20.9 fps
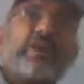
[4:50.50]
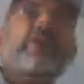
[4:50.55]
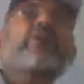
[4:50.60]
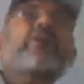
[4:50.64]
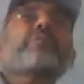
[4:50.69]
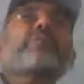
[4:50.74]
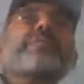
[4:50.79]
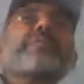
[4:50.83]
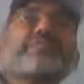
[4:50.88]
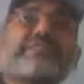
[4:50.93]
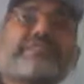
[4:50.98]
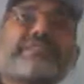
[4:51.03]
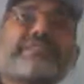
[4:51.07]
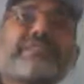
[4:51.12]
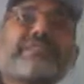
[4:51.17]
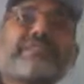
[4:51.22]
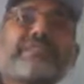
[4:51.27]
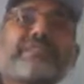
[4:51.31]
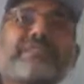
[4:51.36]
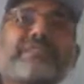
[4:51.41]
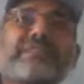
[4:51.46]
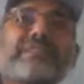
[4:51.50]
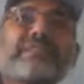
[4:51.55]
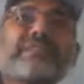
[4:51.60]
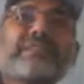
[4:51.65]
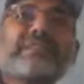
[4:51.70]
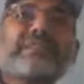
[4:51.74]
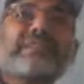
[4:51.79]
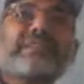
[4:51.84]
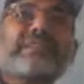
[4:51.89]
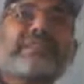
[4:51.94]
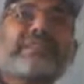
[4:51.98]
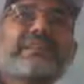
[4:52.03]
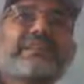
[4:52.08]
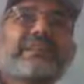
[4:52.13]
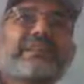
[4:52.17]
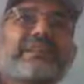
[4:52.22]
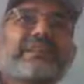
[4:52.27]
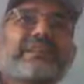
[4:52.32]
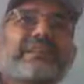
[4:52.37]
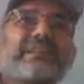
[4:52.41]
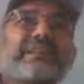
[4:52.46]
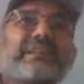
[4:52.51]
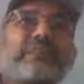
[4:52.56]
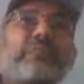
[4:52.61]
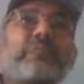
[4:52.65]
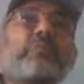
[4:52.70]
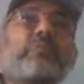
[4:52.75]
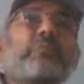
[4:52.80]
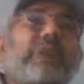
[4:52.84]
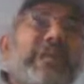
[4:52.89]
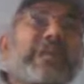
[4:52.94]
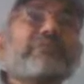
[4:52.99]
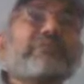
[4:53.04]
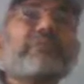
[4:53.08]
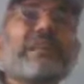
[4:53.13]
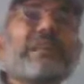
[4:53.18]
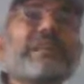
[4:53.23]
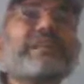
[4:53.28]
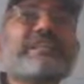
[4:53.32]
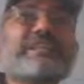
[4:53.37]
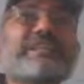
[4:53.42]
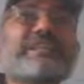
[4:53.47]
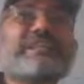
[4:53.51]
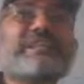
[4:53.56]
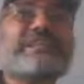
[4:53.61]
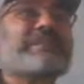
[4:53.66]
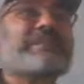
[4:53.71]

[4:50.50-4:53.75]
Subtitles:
How much is it? Very, very